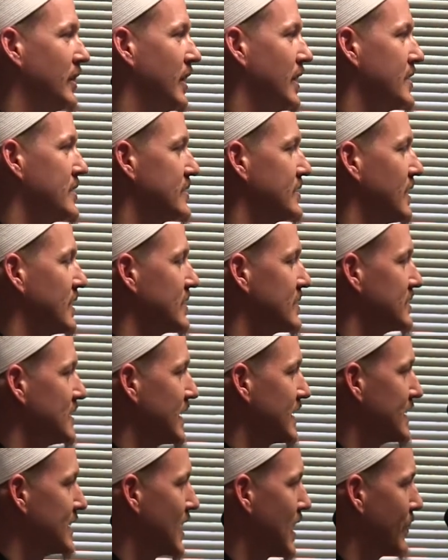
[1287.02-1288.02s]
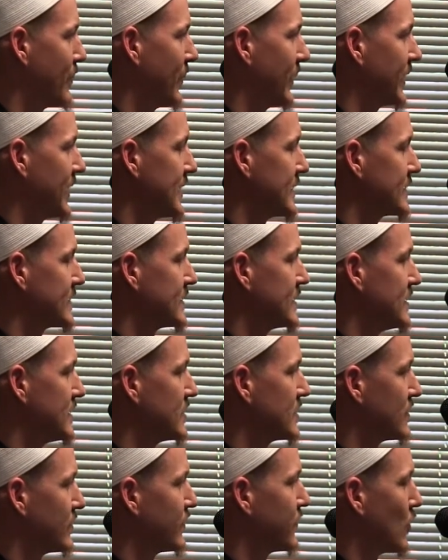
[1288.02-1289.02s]
And this takes standing up against
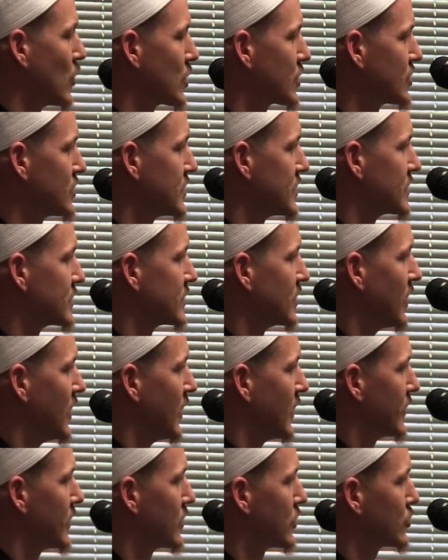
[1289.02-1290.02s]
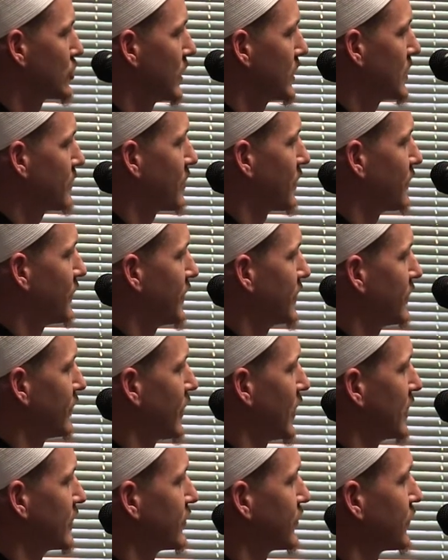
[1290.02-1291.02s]
these forces that are trying to prevent
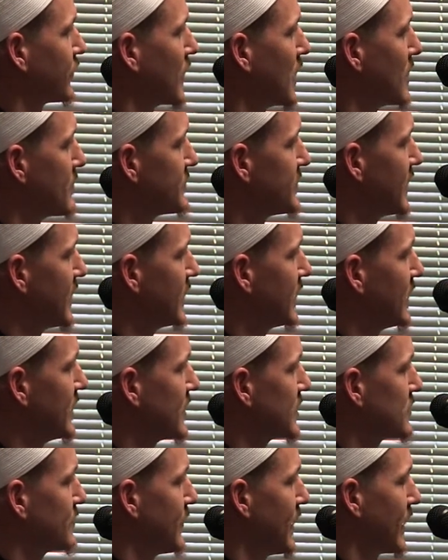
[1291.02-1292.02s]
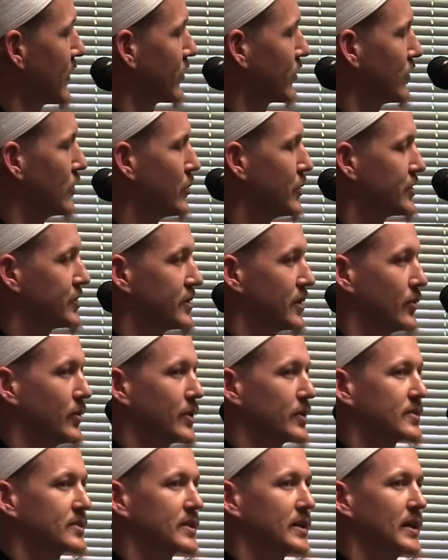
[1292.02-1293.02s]
us from taking this path through which that we
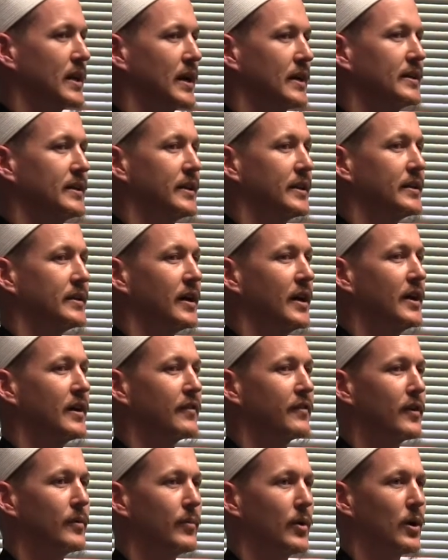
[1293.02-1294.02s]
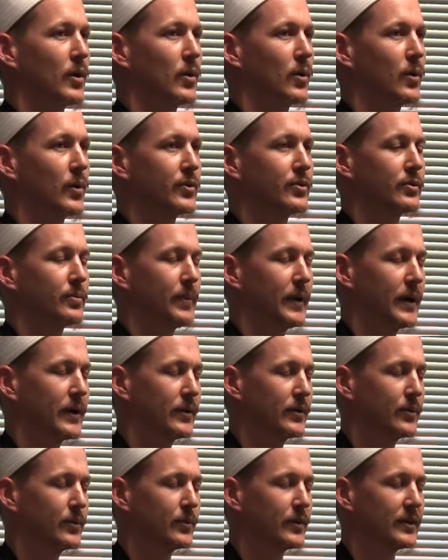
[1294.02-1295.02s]
are selected from our Lord
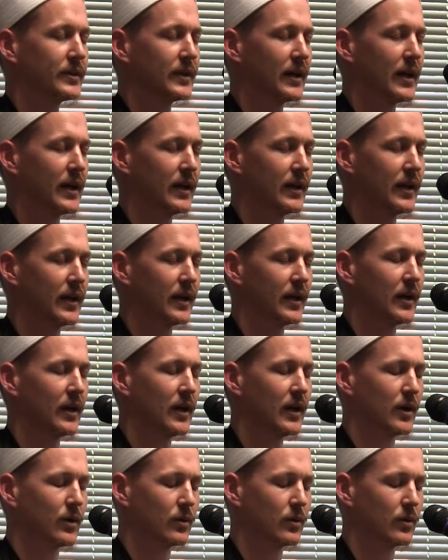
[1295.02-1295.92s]
subhanahu wa ta'ala.